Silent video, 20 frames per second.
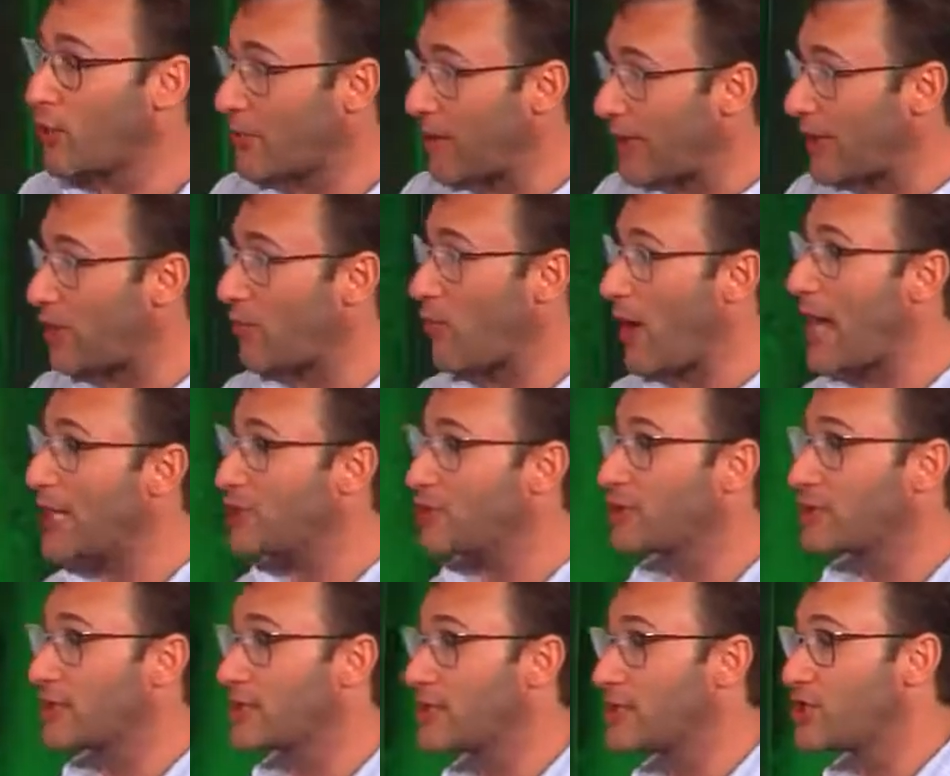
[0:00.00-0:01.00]
good. We're making
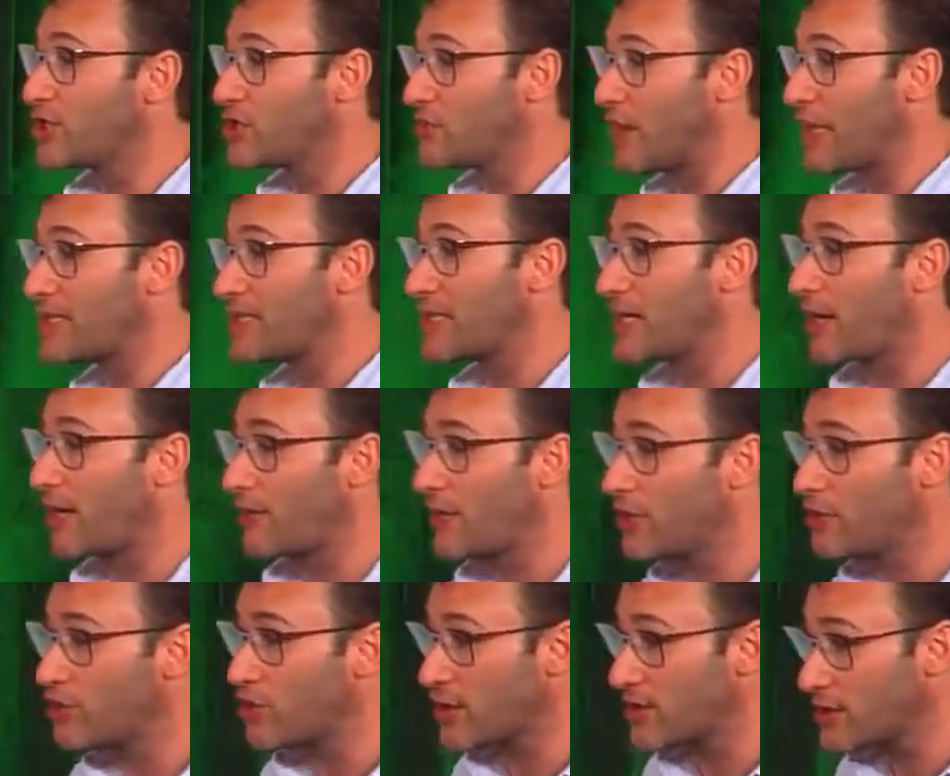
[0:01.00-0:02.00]
rational decisions based on
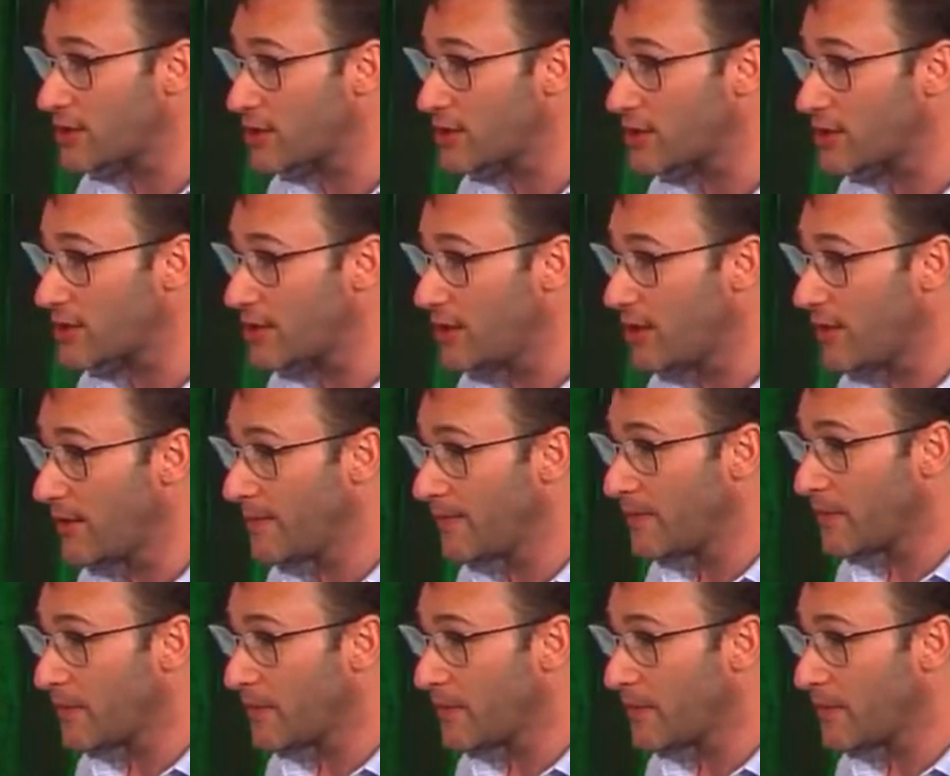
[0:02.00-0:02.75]
our interests,